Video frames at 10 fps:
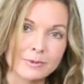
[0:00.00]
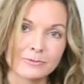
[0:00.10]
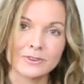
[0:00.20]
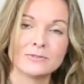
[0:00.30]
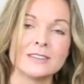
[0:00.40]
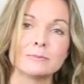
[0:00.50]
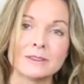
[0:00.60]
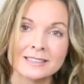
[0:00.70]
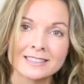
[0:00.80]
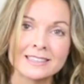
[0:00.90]
my 50s,
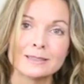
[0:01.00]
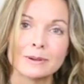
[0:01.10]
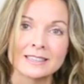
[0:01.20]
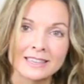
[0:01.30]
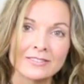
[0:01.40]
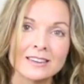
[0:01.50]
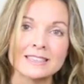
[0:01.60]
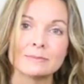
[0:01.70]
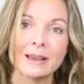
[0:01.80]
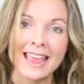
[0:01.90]
my 60s, my
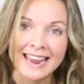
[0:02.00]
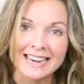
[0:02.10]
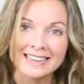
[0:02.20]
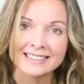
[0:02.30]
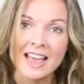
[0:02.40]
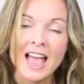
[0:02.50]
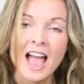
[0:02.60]
70s, and my 80s.